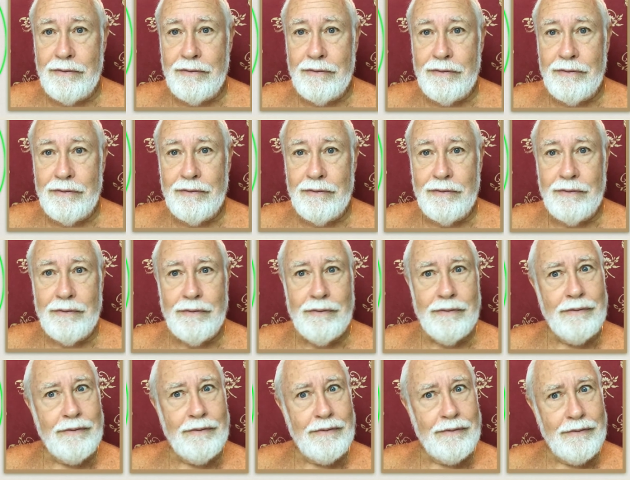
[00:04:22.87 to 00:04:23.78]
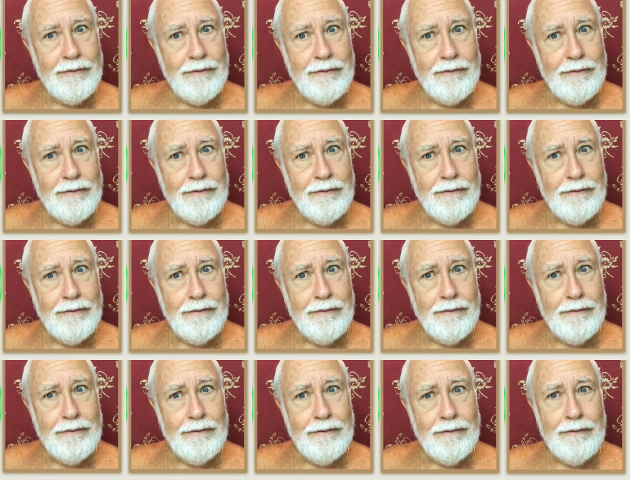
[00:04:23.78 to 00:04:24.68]

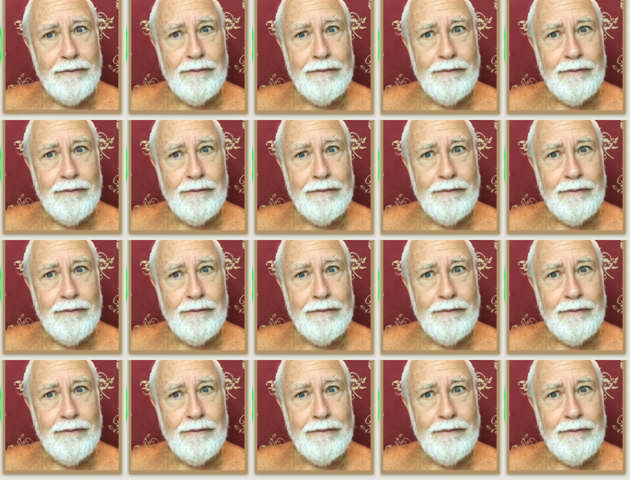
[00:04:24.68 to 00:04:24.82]
No one is speaking in this clip.